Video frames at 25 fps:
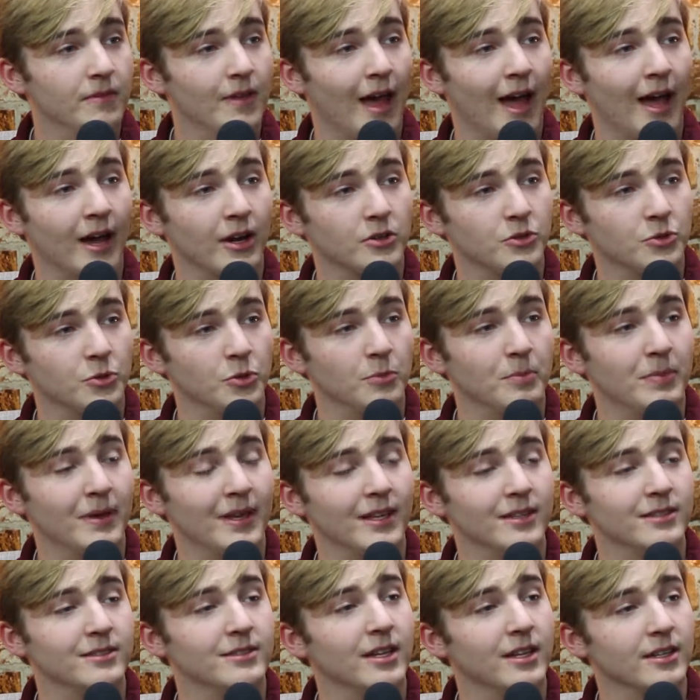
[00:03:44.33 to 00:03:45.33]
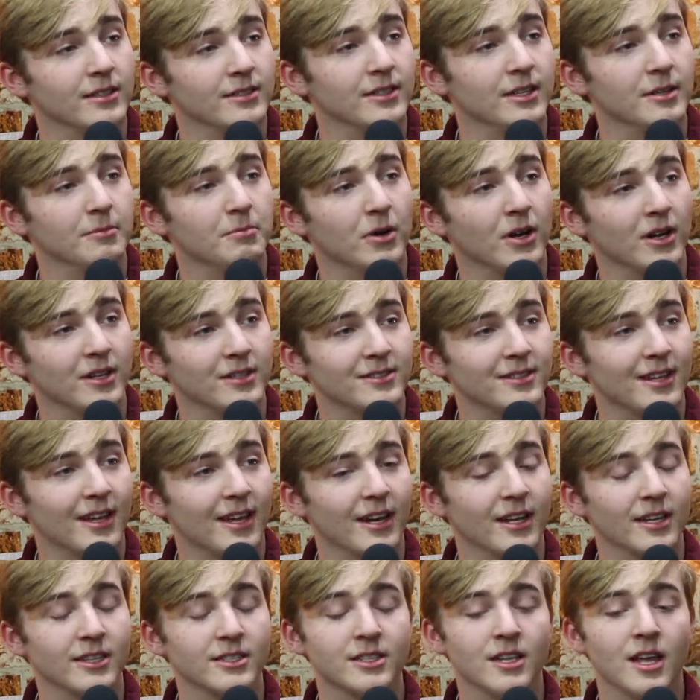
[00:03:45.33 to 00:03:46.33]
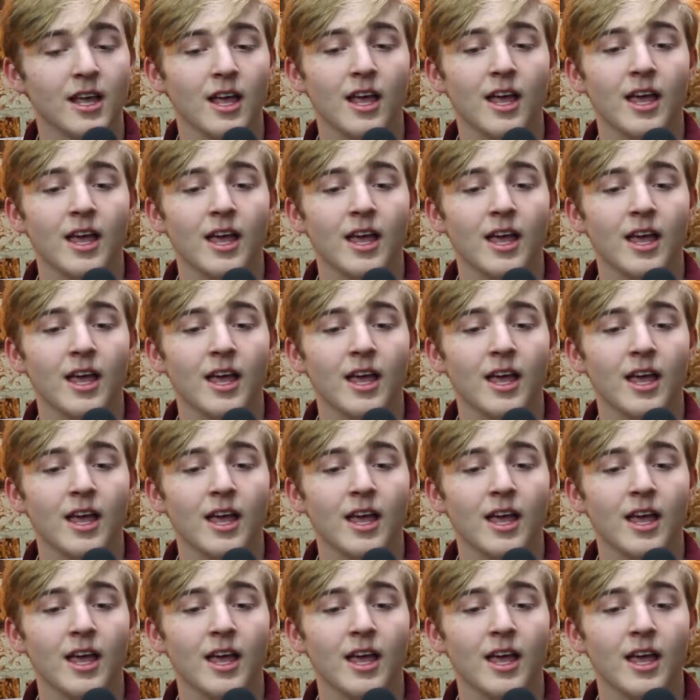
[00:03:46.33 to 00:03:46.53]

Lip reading: actual piece does need prosthetics.